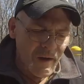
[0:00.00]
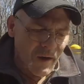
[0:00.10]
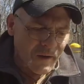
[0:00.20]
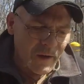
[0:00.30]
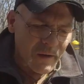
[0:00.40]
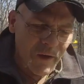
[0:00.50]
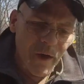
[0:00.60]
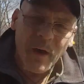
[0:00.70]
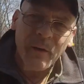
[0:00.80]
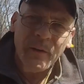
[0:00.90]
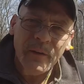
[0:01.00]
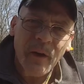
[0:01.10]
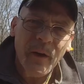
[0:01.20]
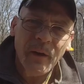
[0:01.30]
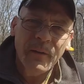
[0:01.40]
are getting harder and
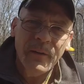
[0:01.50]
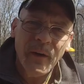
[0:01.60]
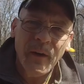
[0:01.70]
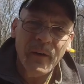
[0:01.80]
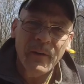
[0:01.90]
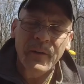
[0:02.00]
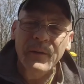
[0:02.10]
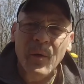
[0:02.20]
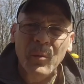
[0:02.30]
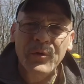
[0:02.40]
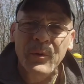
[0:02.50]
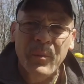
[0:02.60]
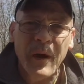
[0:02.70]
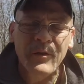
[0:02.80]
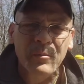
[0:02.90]
harder and harder, and almost
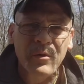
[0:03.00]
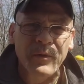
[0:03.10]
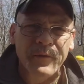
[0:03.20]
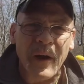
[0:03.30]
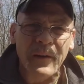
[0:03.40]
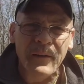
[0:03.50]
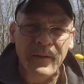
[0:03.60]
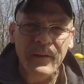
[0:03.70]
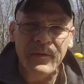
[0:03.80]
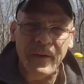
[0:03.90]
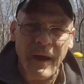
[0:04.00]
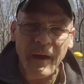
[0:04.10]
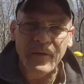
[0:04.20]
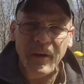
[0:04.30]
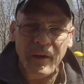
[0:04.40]
impossible to find a decent
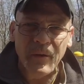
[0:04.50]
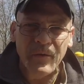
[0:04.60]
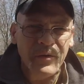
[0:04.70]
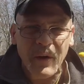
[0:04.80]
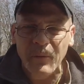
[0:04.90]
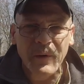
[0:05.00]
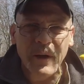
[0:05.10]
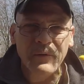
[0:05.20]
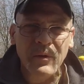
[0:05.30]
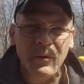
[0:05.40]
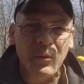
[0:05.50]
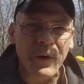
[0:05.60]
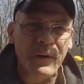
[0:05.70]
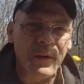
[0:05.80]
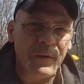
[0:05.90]
axe handle. Sorry, we're gonna have a little
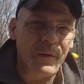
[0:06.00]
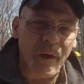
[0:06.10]
wind here and